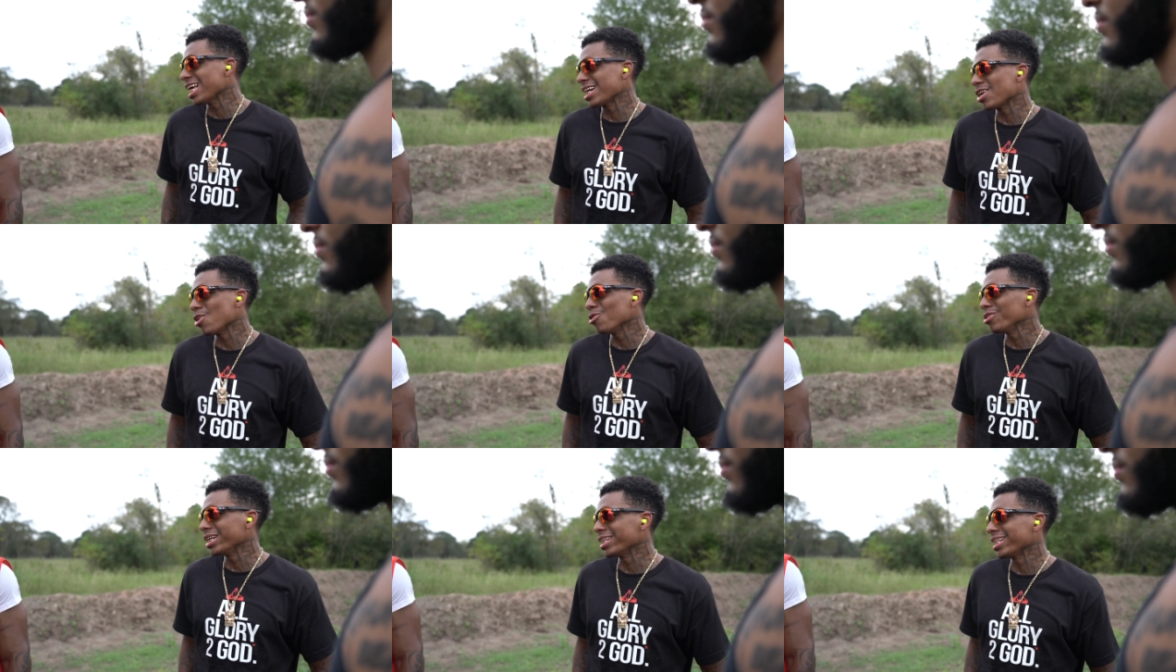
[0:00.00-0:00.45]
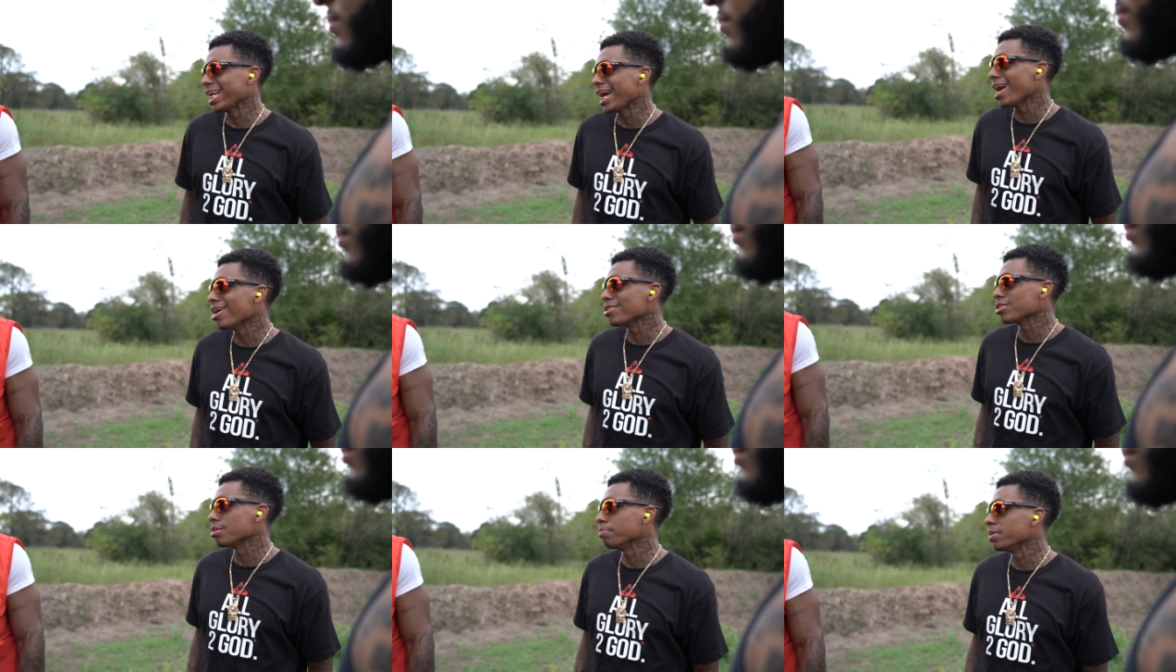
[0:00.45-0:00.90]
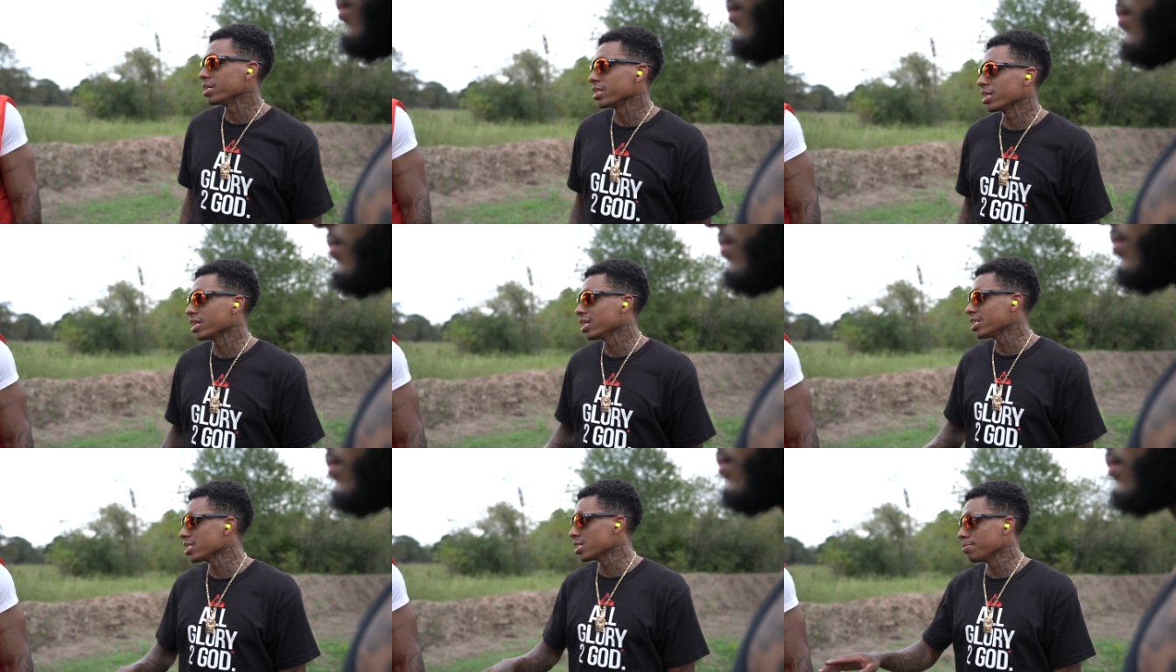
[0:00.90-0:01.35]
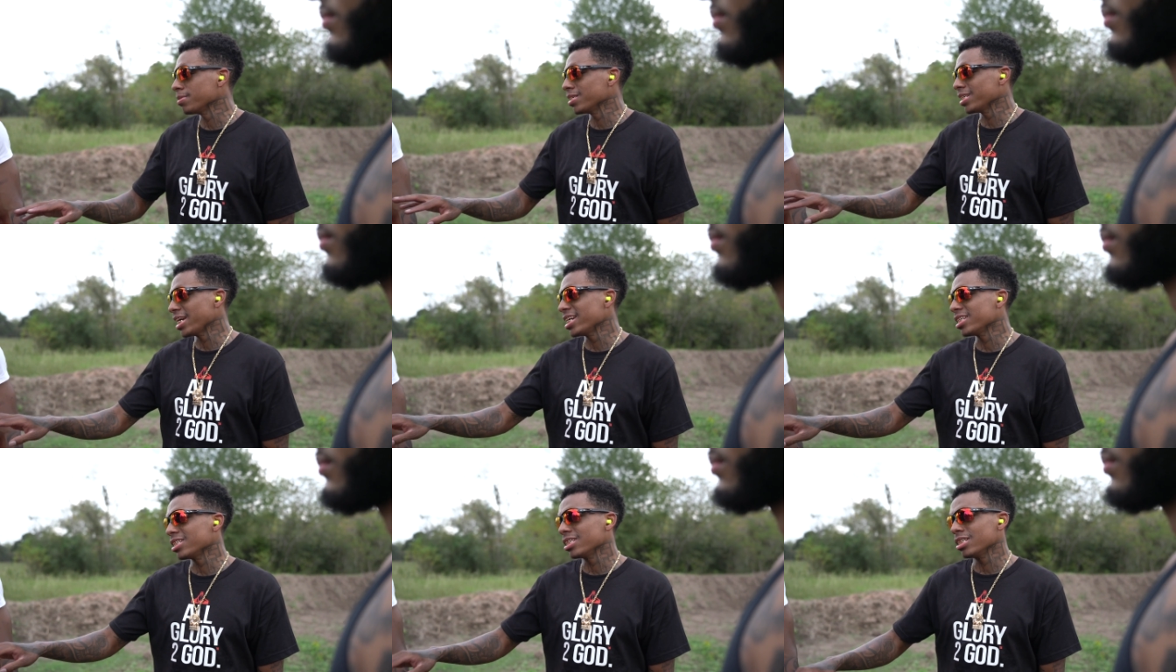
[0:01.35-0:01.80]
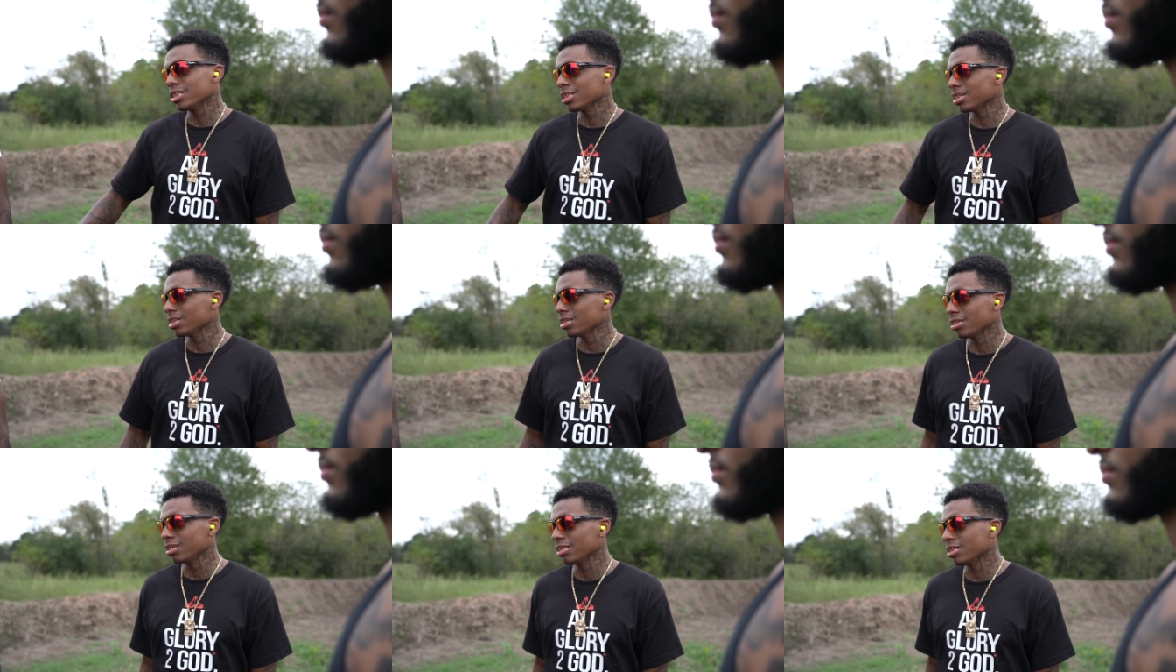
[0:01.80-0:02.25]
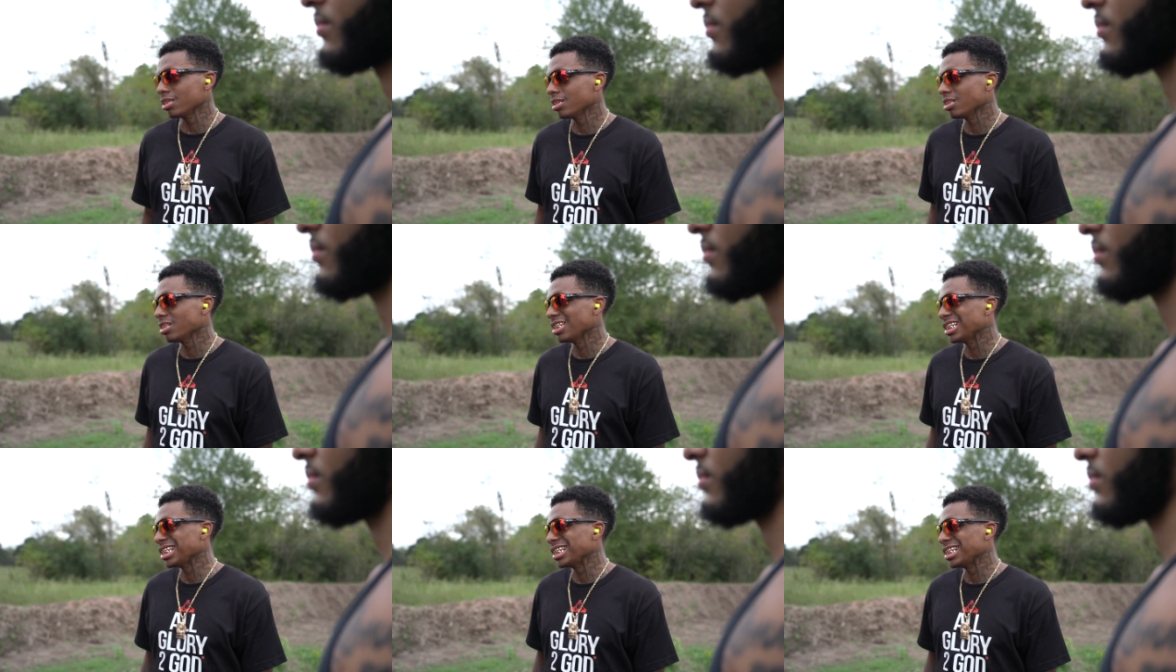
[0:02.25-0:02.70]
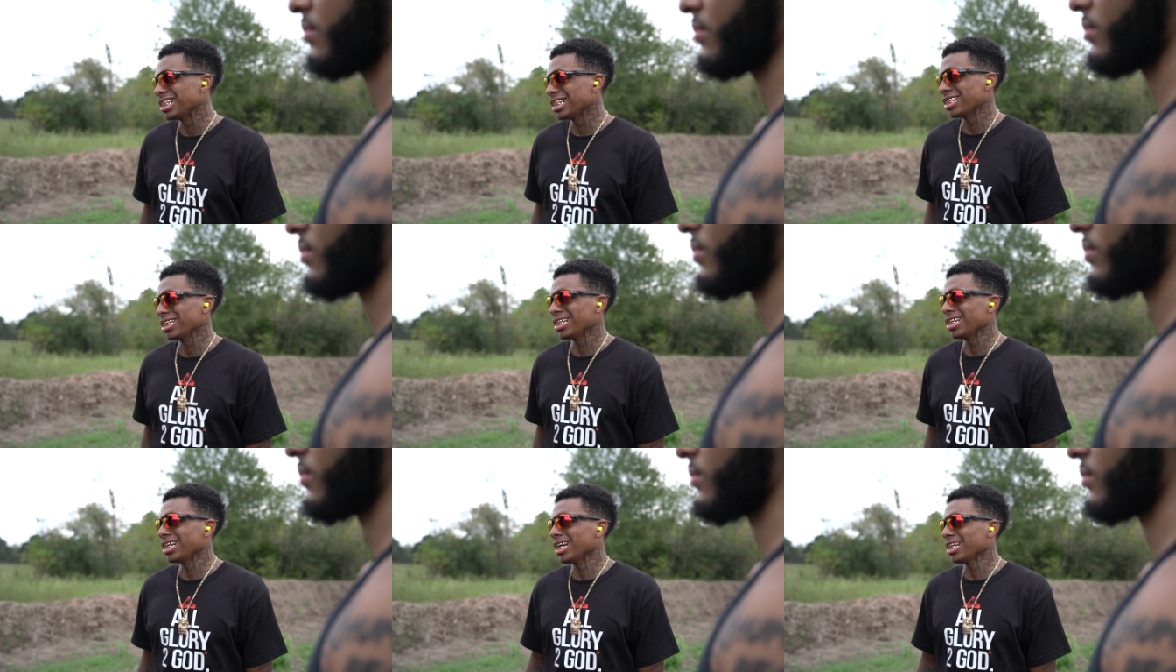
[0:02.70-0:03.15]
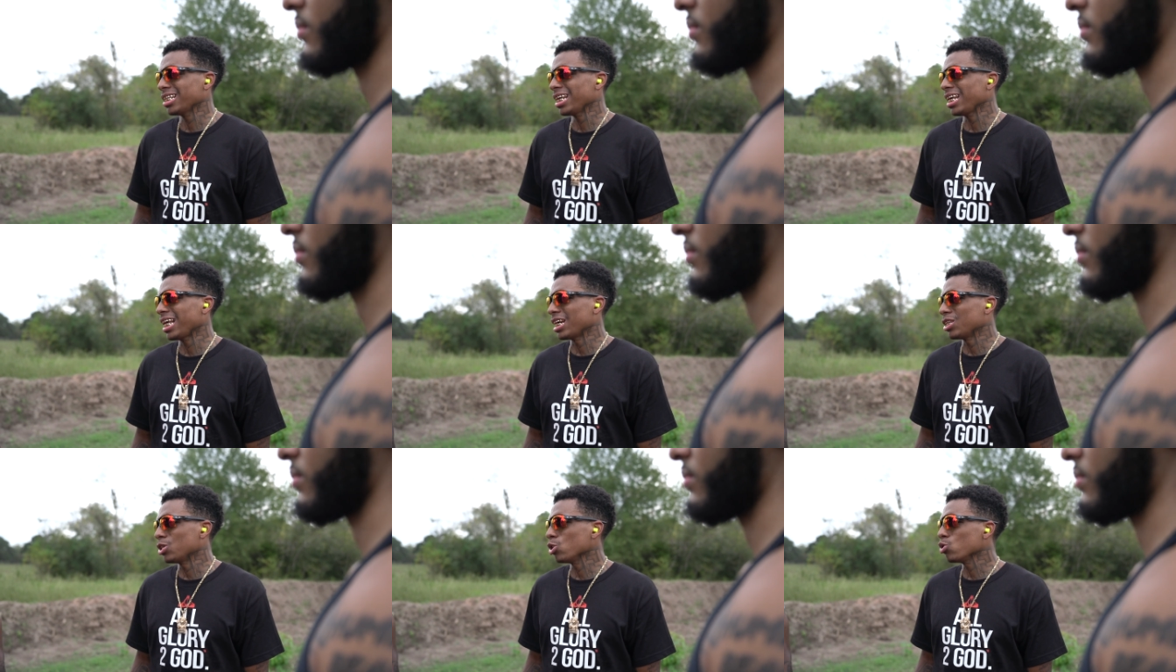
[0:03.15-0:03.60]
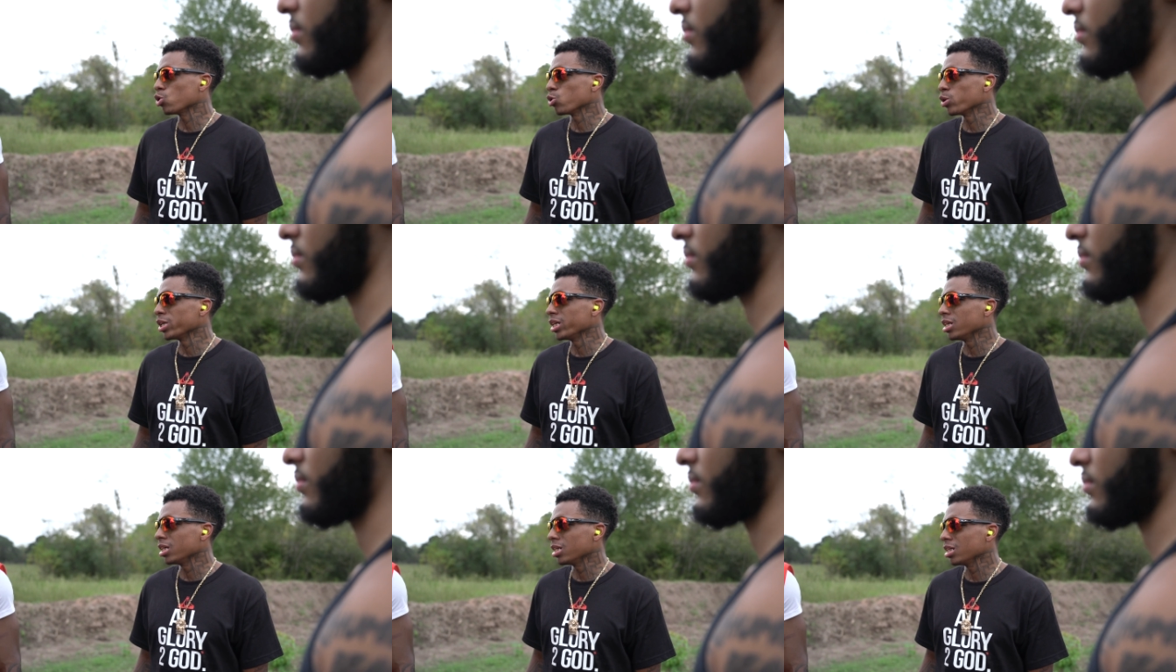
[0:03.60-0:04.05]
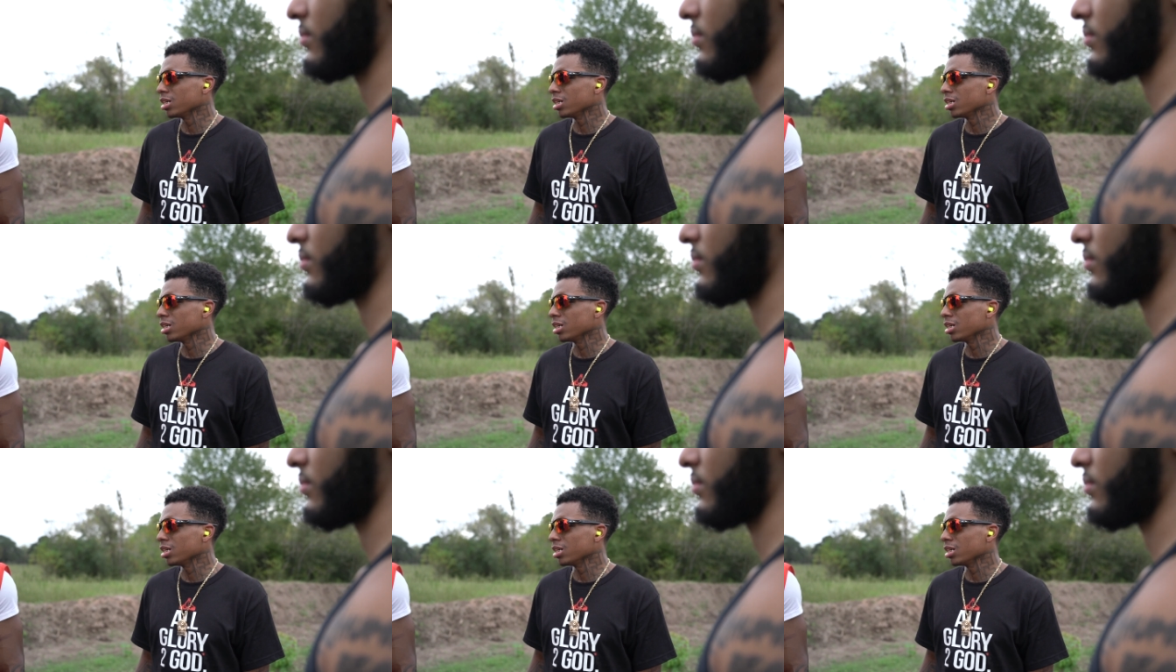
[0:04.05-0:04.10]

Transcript: like only a thousand, but the customization still like this with the arm. They like two, three.